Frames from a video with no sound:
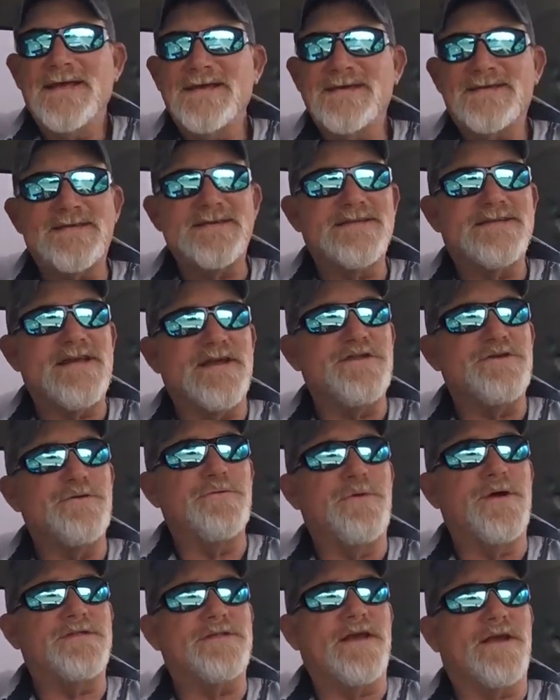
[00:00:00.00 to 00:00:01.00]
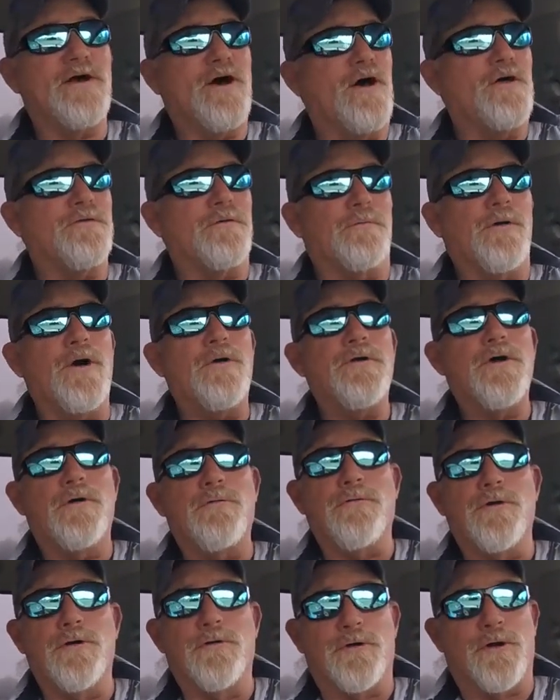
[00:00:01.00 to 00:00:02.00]
He says, they do what they call the
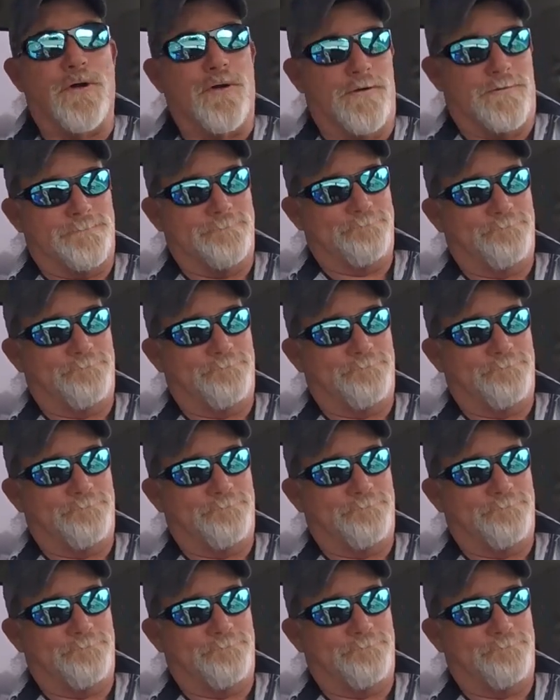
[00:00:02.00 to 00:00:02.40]
roto-rooter.